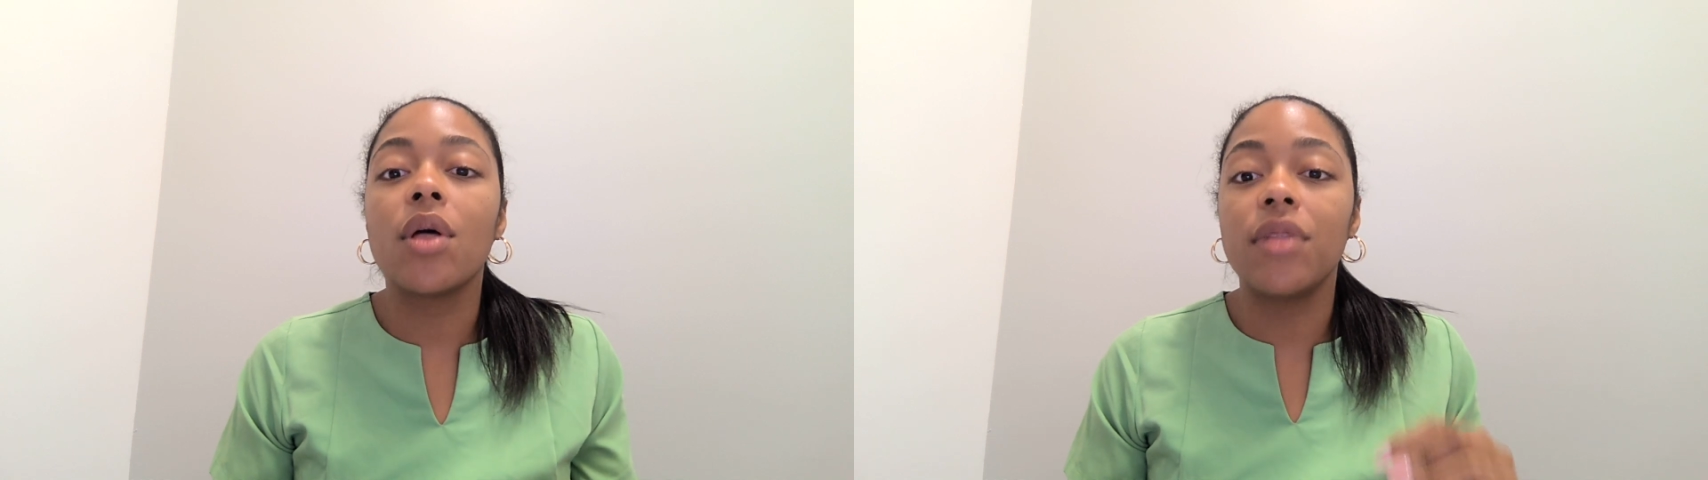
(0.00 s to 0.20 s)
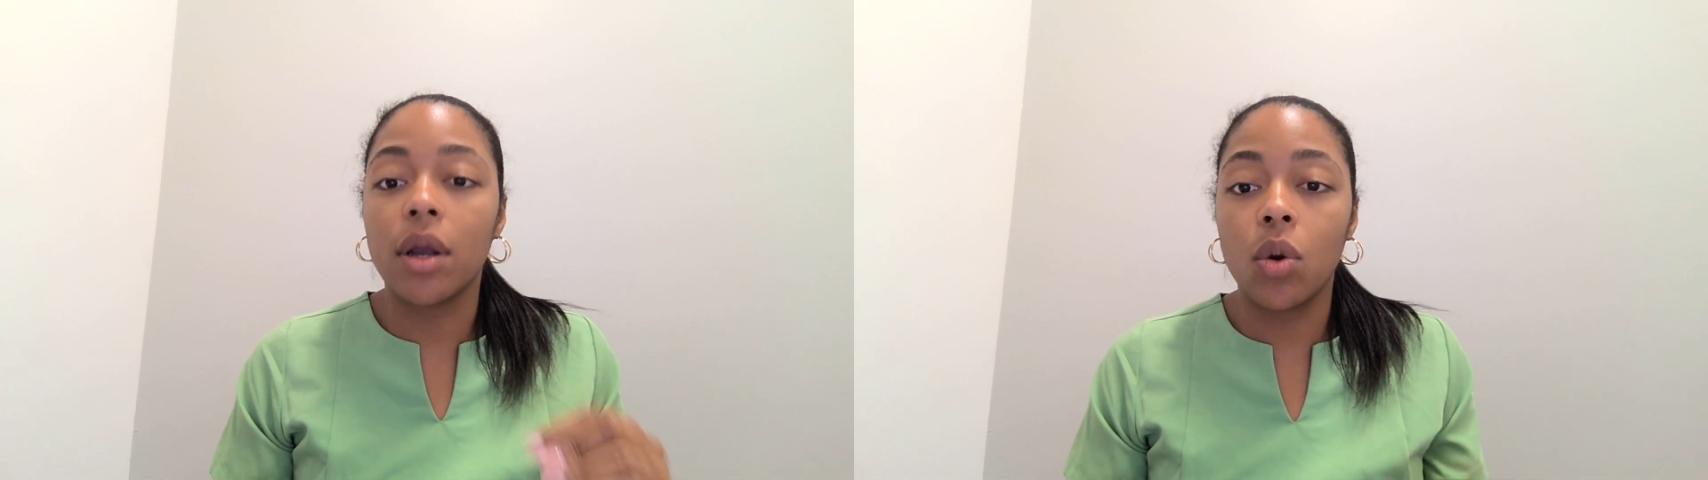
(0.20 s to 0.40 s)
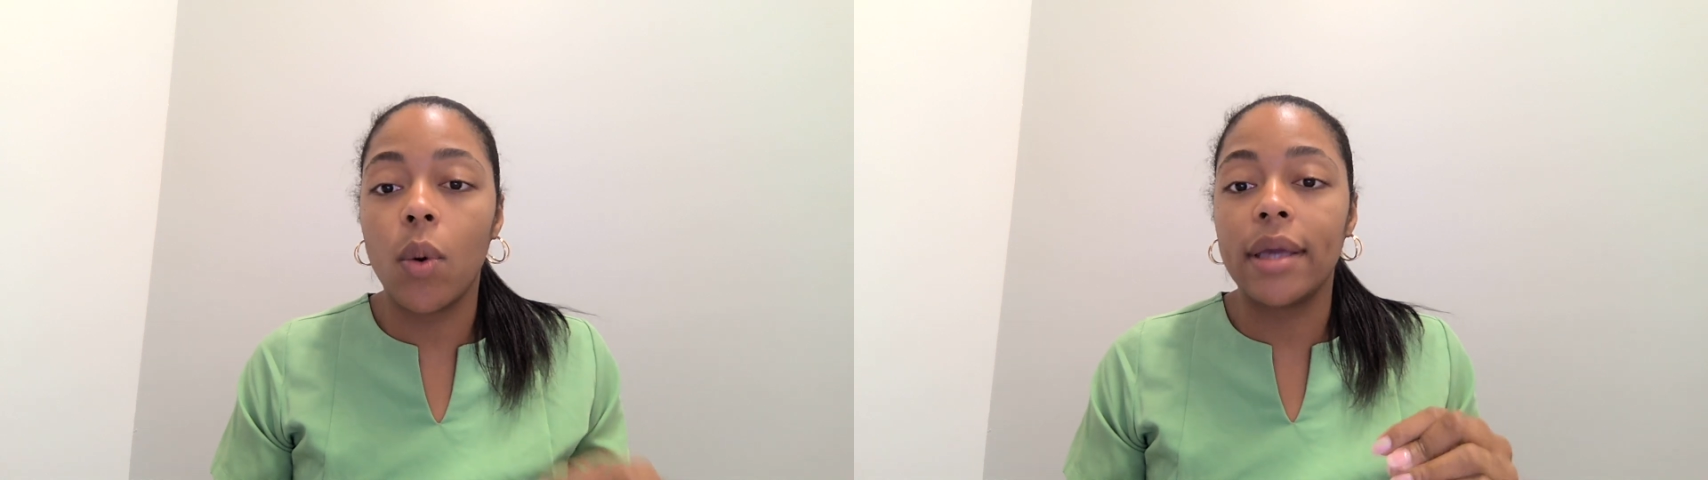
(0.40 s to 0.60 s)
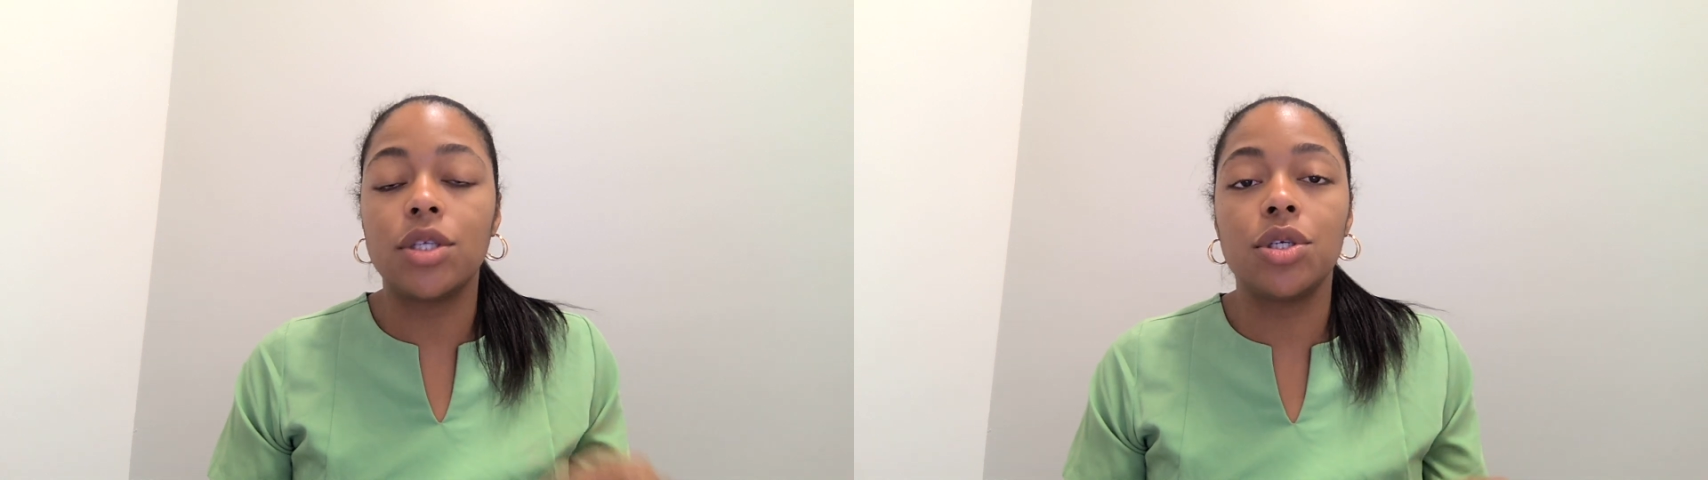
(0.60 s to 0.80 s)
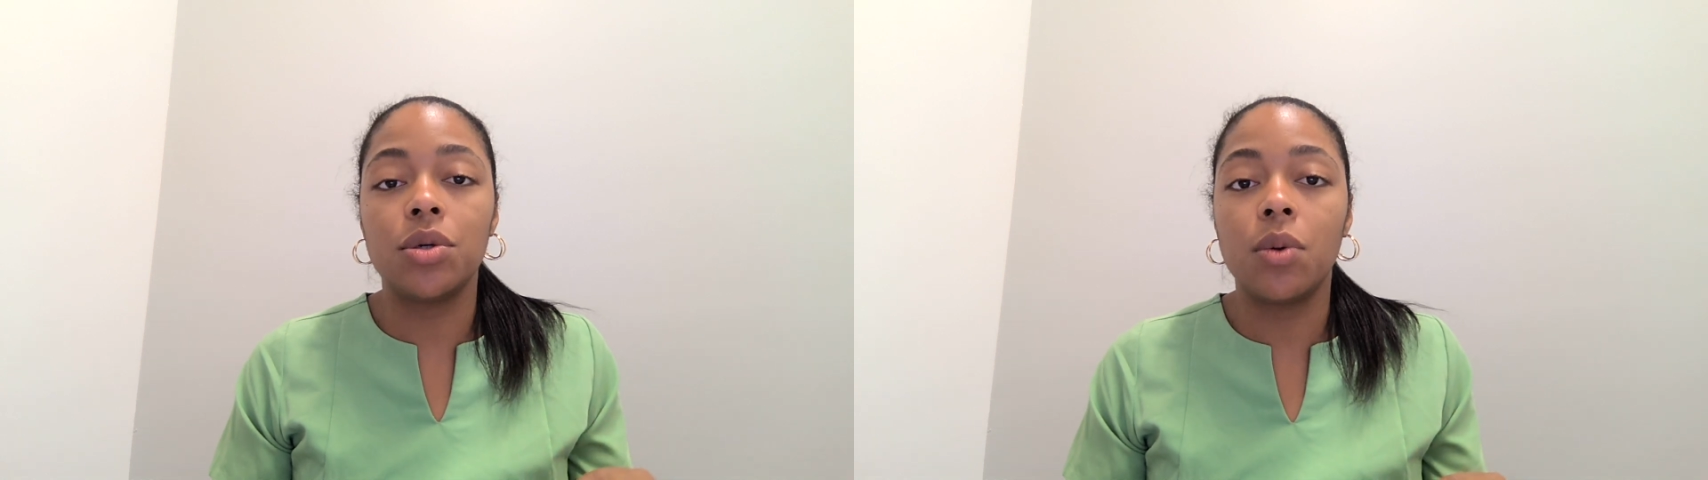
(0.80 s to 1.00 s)
they're going
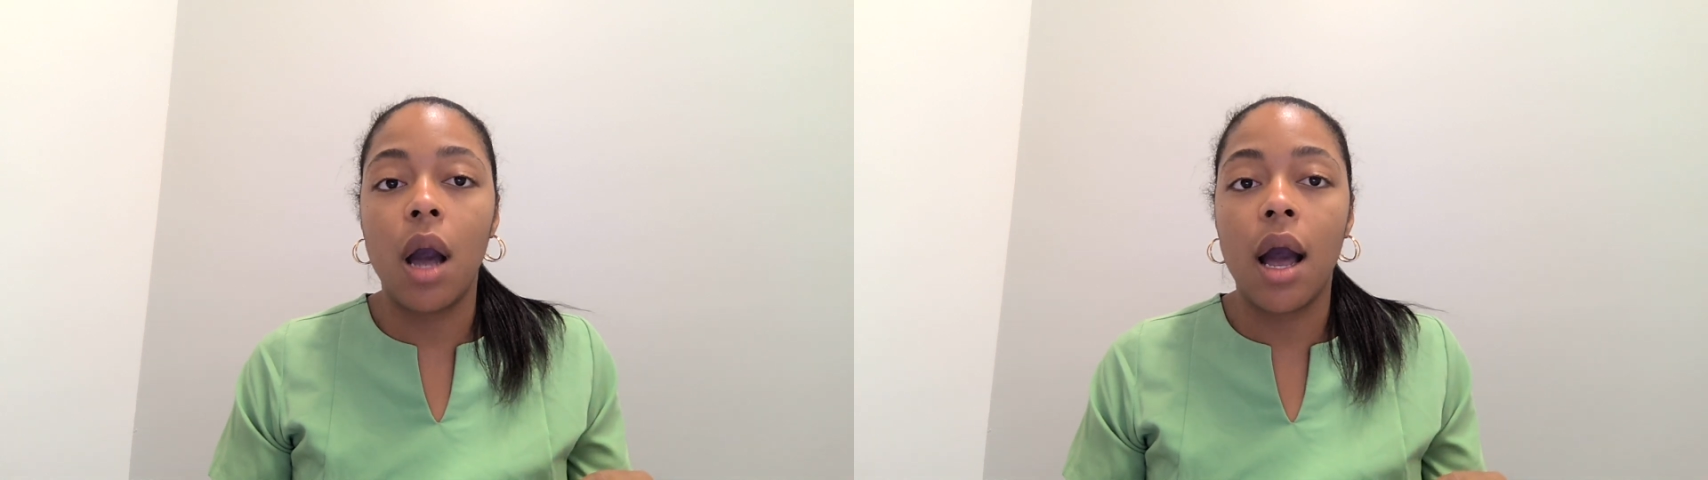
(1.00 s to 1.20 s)
to